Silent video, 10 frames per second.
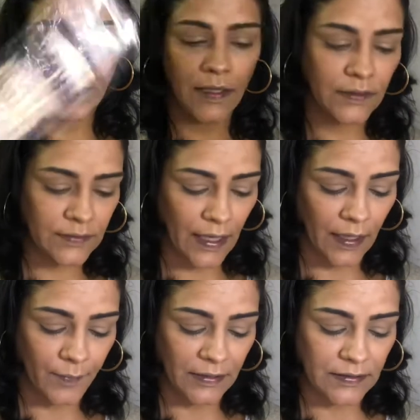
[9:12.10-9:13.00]
this, and
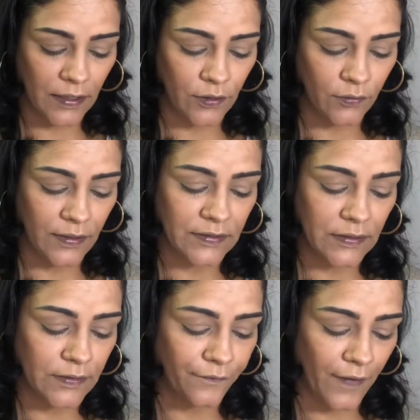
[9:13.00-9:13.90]
I'm going to tell you, this
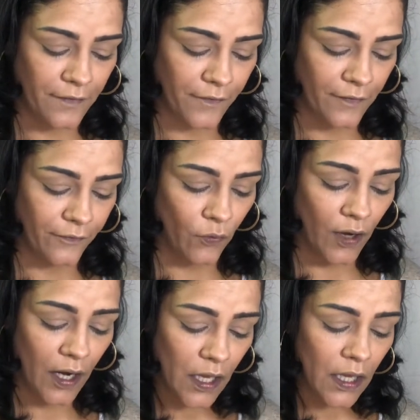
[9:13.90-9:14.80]
is the
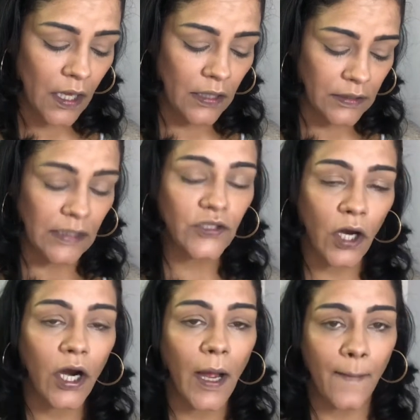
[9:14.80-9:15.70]
554. These
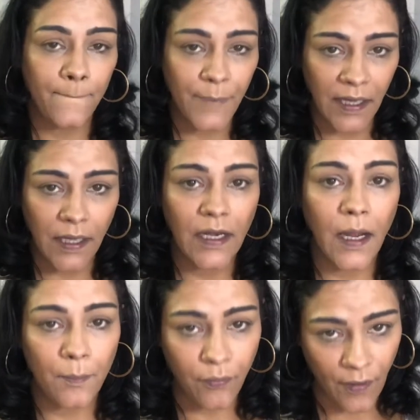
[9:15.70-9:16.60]
are a
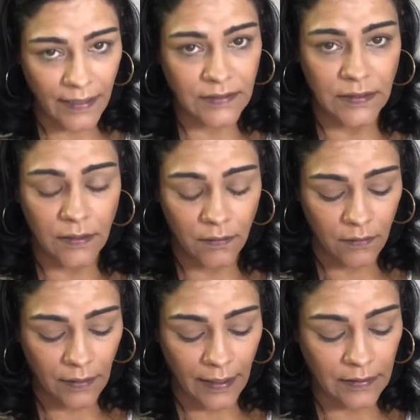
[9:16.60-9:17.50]
bit pricey.
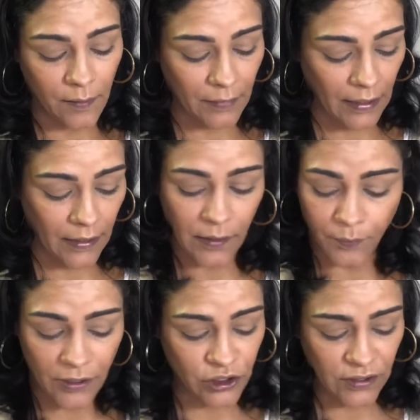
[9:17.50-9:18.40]
Like, the Milani
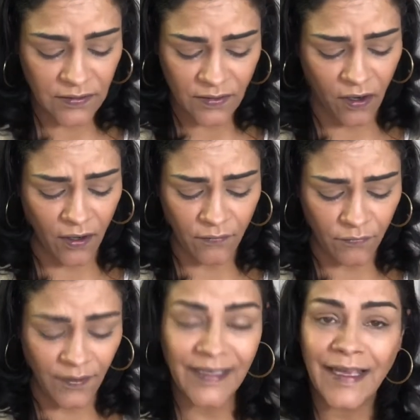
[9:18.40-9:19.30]
brushes are
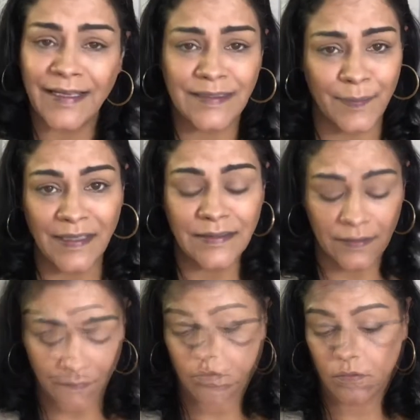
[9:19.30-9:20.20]
really
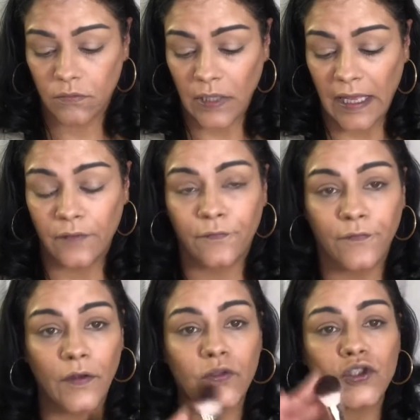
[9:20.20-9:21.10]
expensive. It
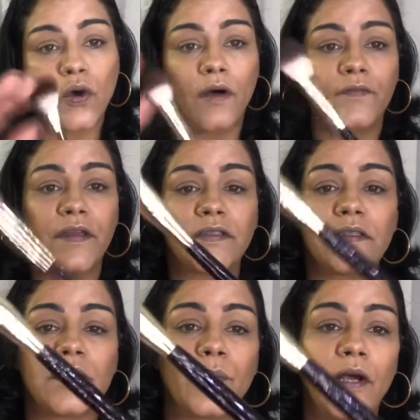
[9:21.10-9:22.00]
feels soft. This is
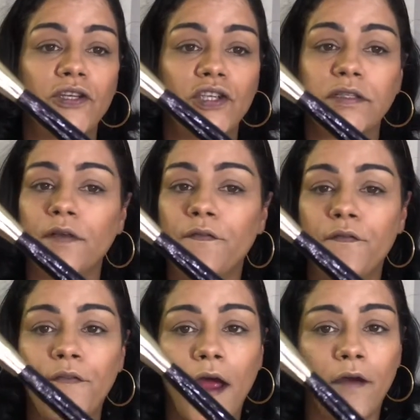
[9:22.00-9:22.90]
the brush. It's a
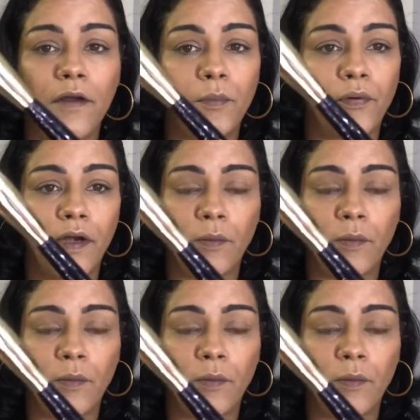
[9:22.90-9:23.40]
very pretty